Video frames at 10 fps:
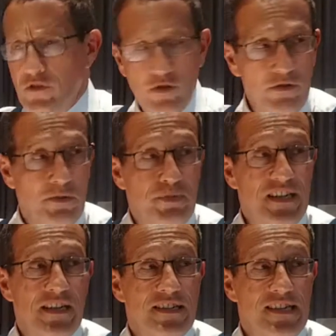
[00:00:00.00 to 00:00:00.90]
or a
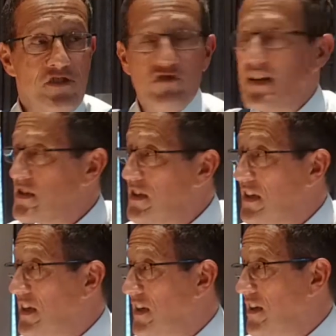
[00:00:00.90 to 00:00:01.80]
particular district,
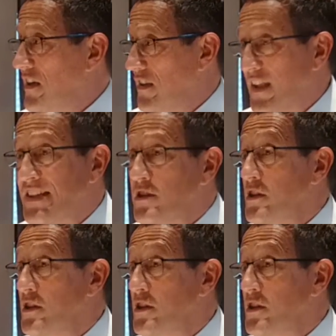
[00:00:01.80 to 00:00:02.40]
that's